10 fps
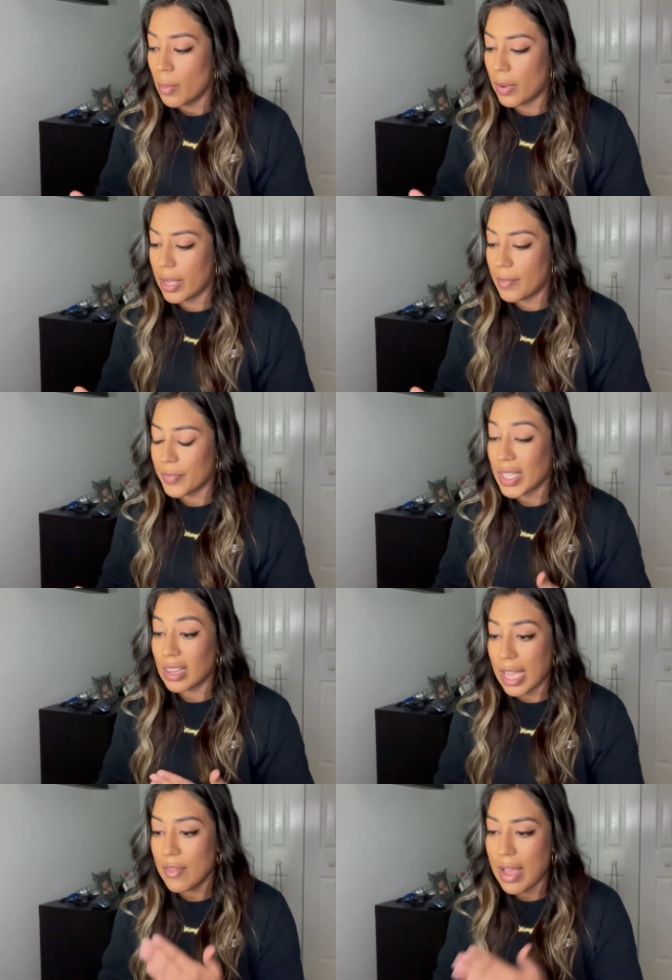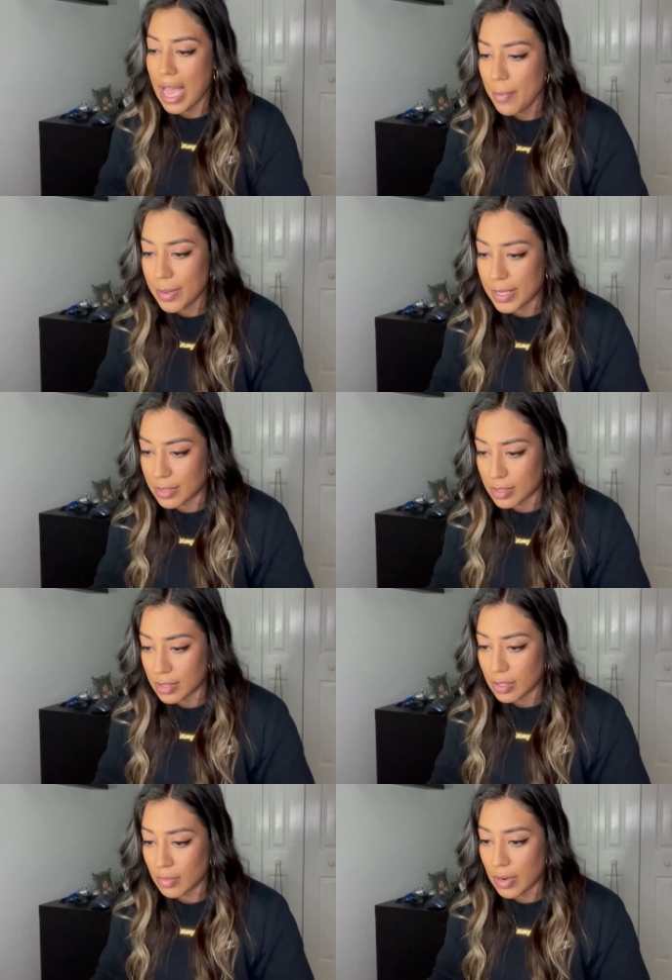but life happens
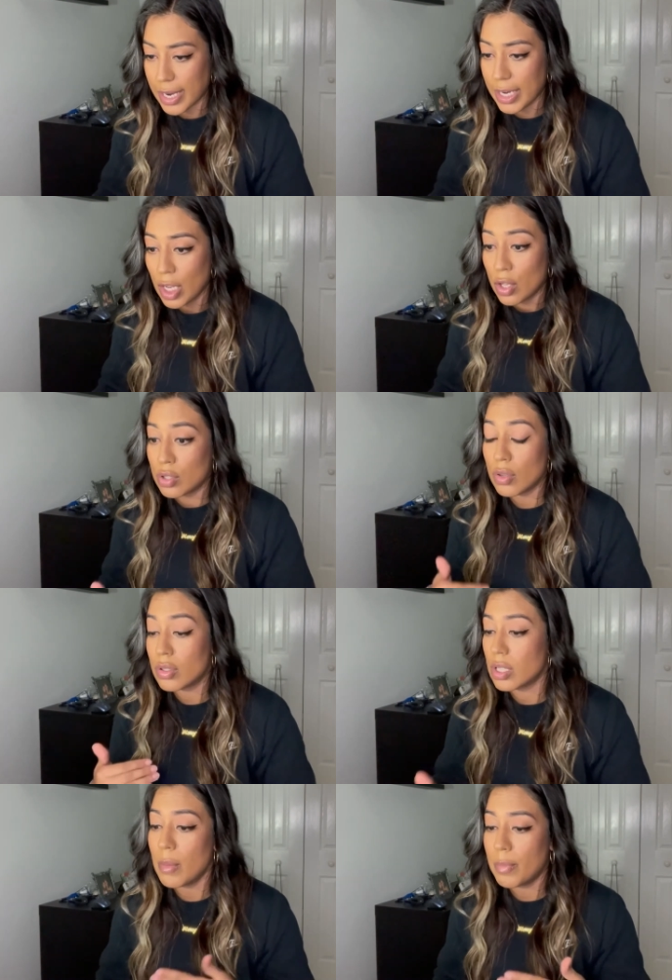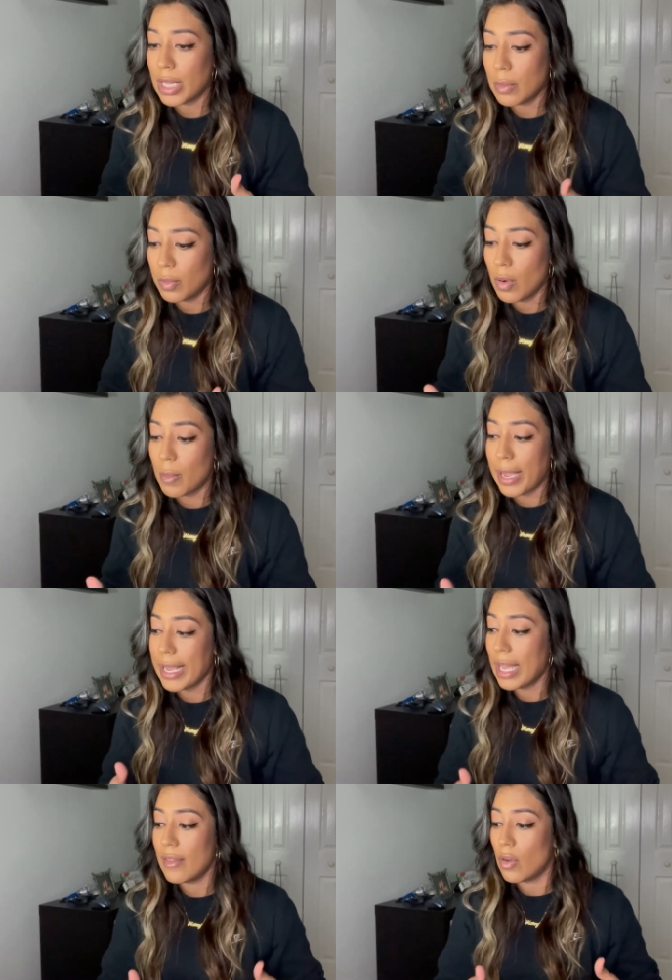right? So some people might
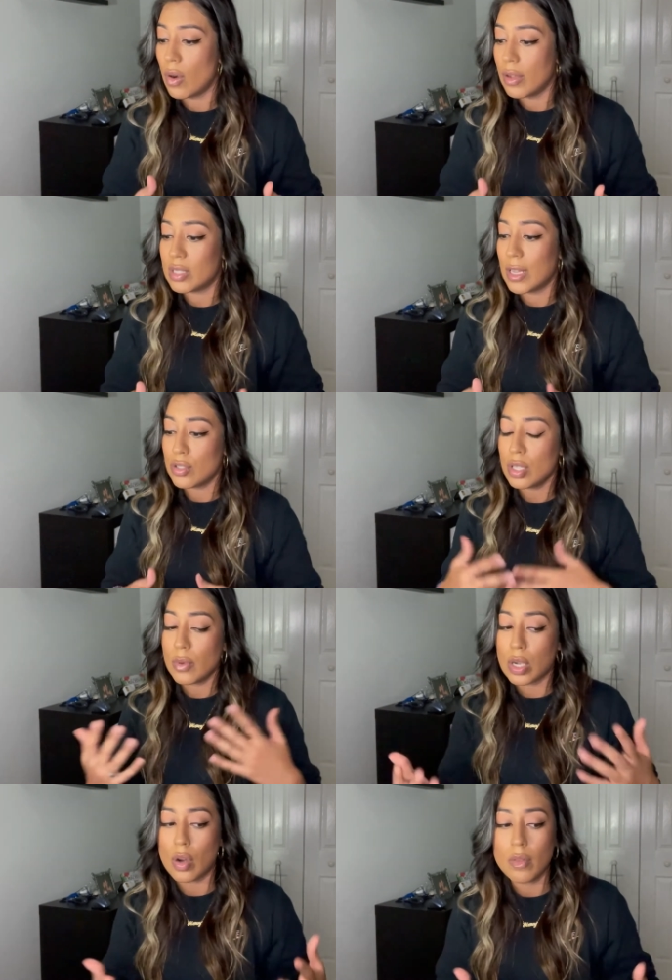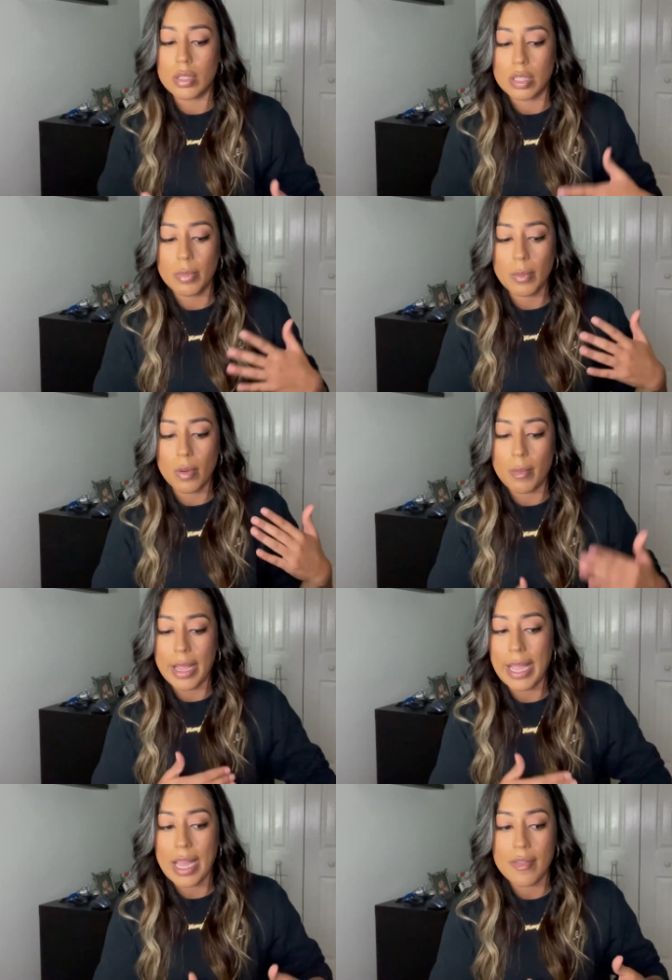have, all, especially with COVID, some people
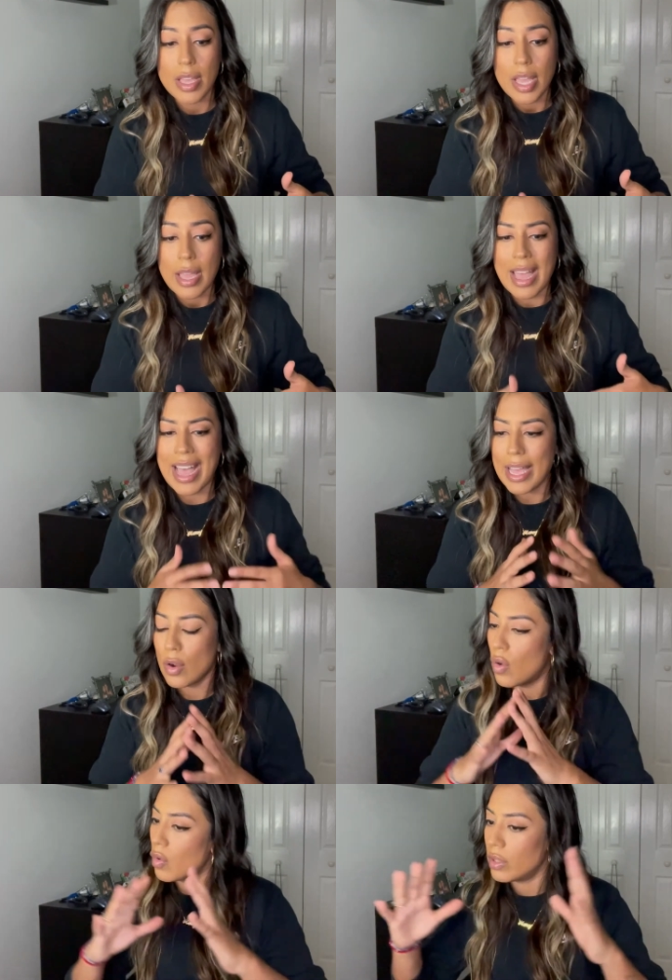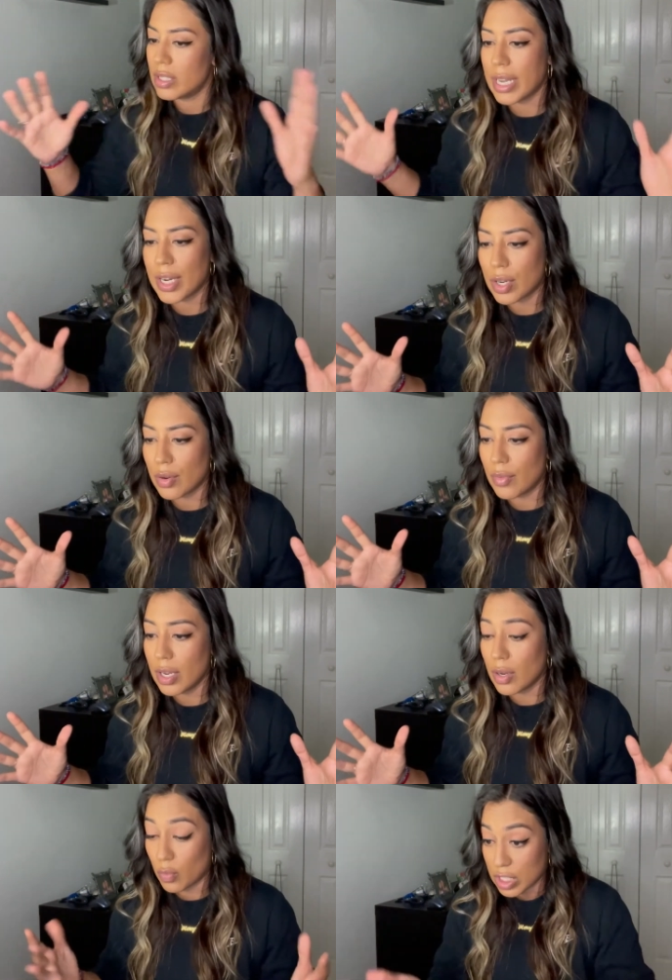might have had a whole entire
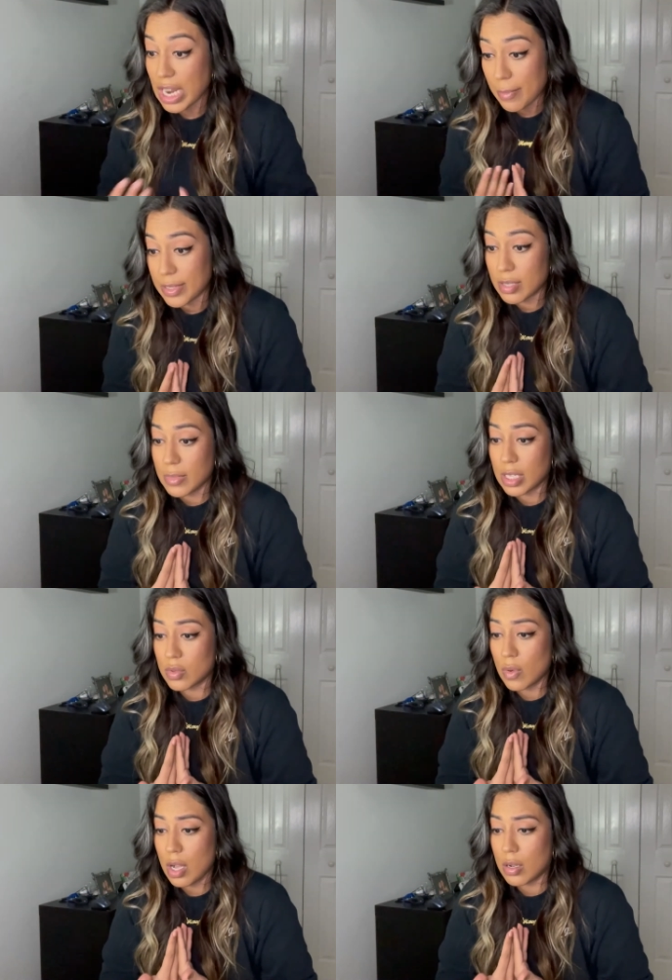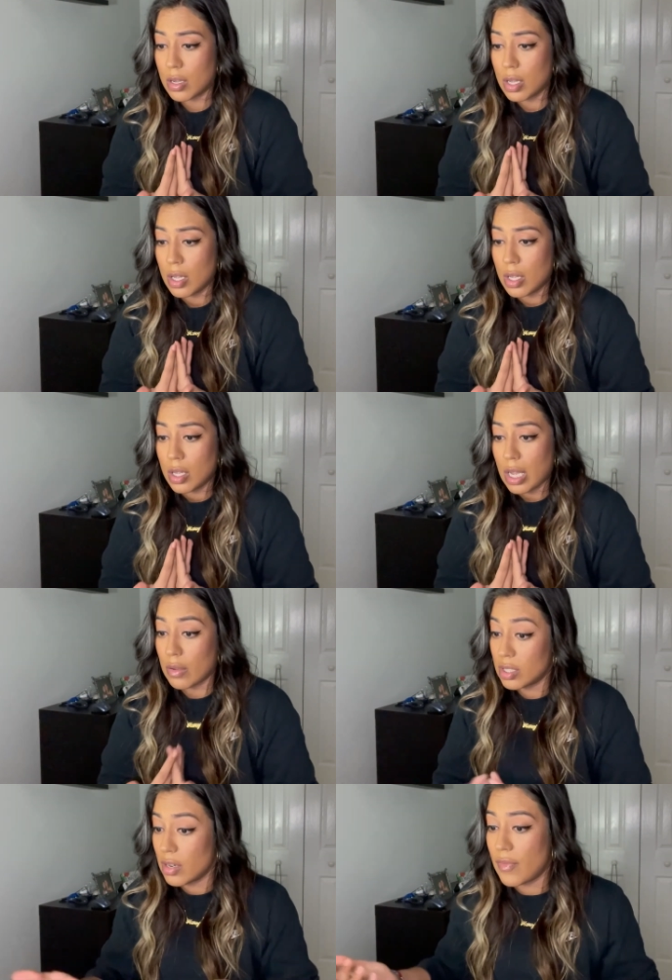career, which happened to me as well. I
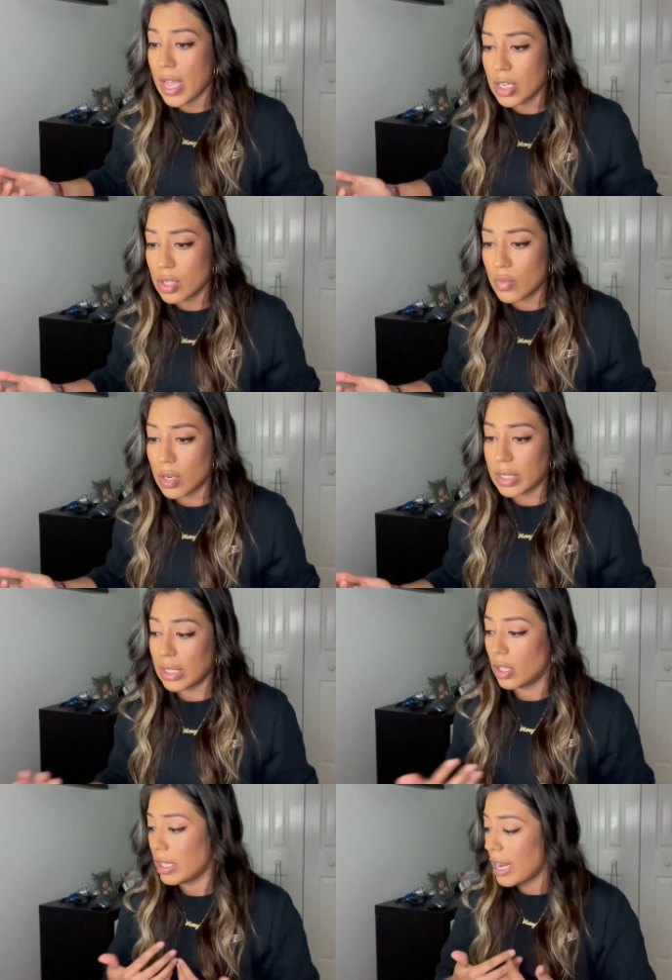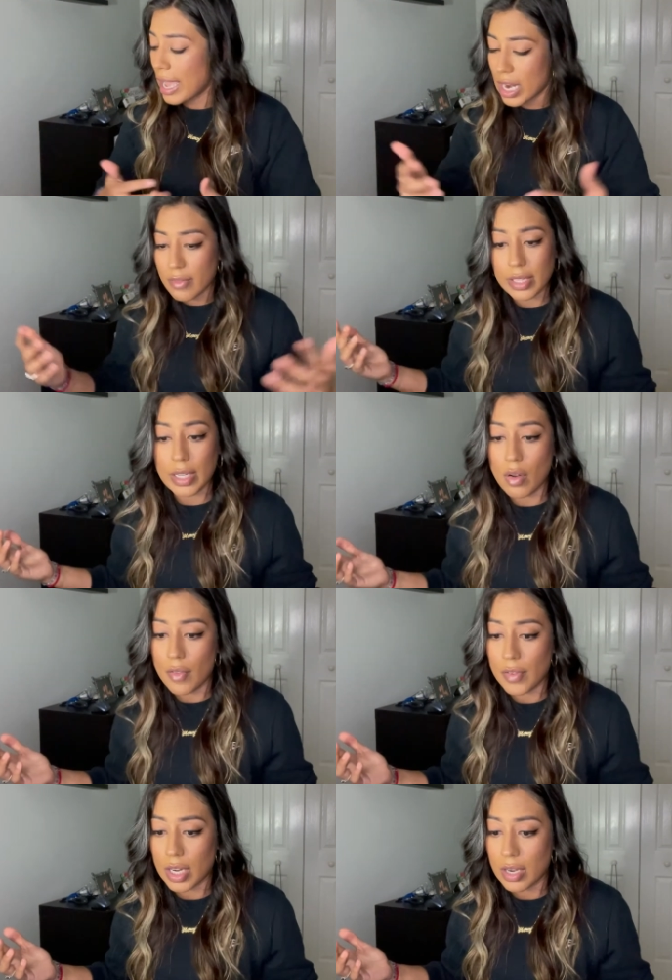was in the fashion world. I thought that I had everything all
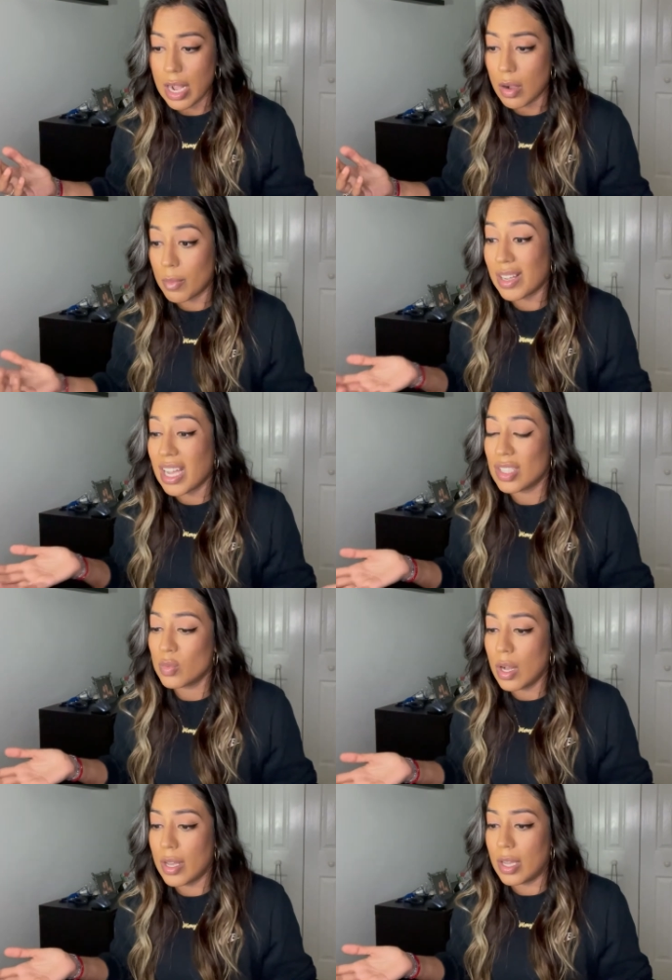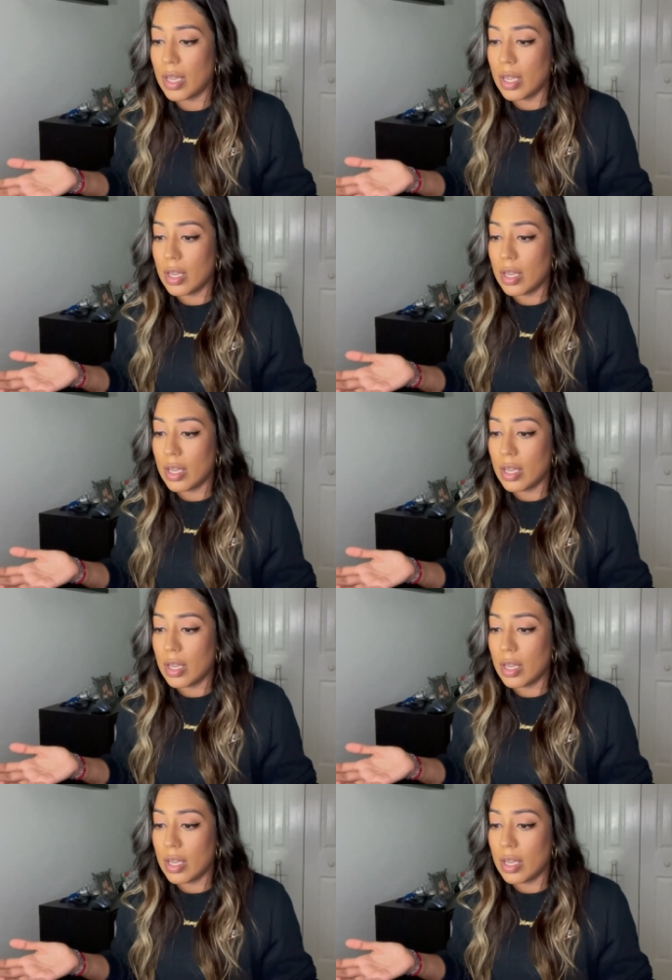figured out, but guess what?